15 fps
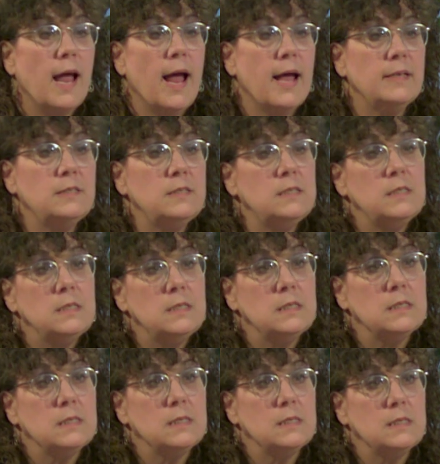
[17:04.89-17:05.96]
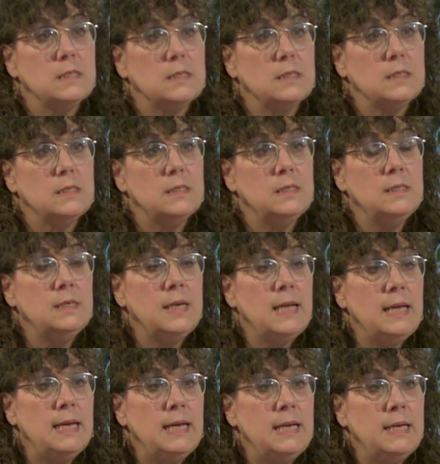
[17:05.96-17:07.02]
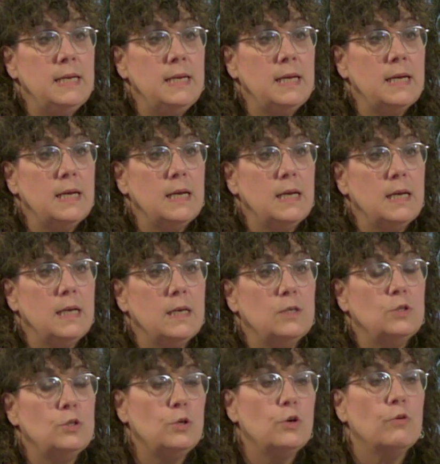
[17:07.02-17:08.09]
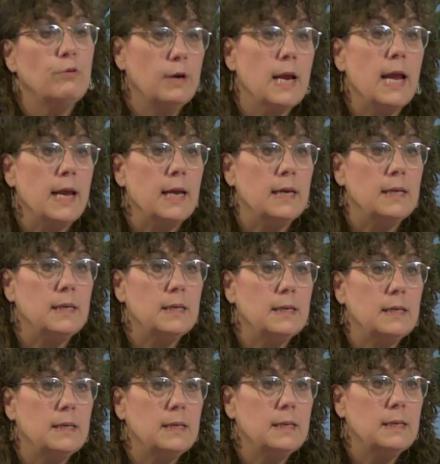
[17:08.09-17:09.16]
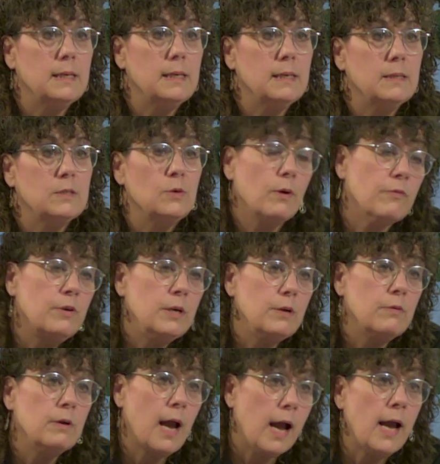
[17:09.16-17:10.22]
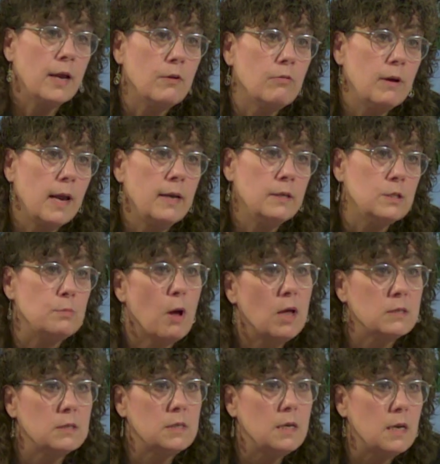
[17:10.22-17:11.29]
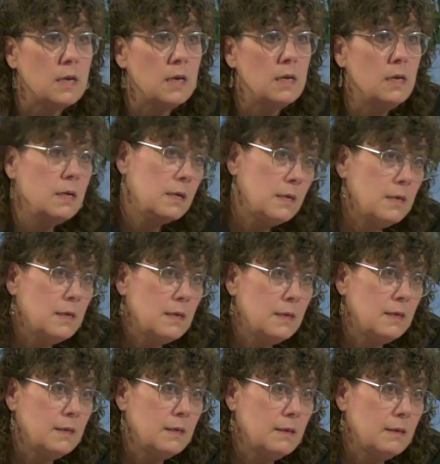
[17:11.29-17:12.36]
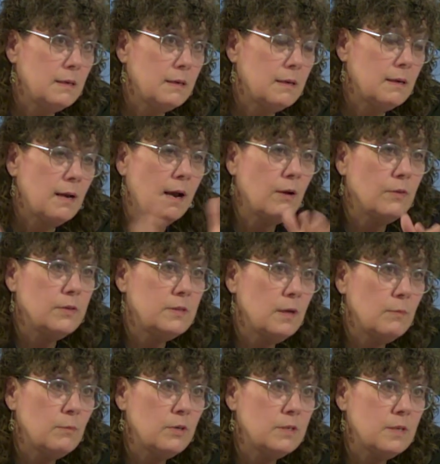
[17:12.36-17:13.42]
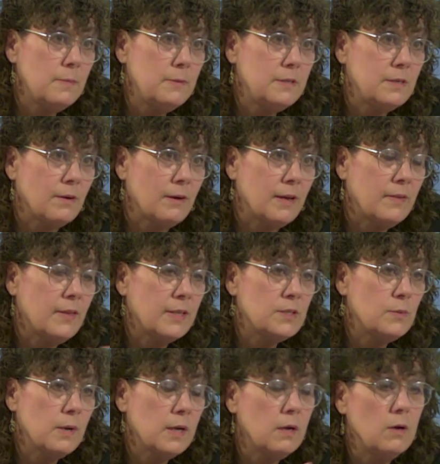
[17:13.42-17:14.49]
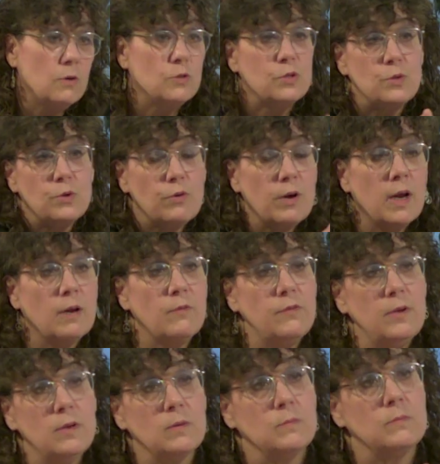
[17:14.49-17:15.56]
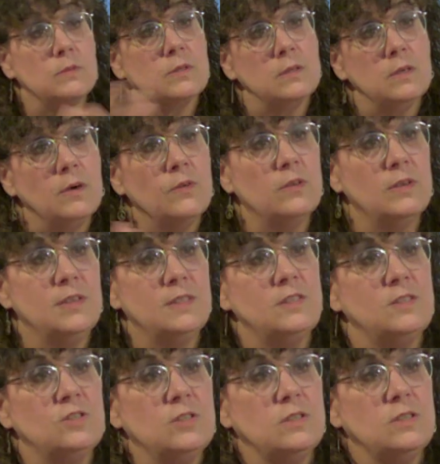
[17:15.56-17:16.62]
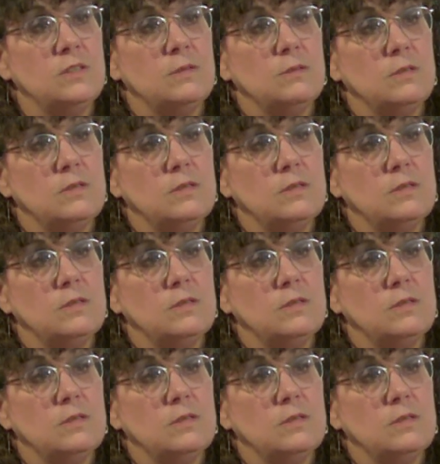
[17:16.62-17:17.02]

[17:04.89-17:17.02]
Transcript: constant need to create so every year I create a small city out in the Dunmore Cemetery, and that's the way it goes. You create films. You know, it's just,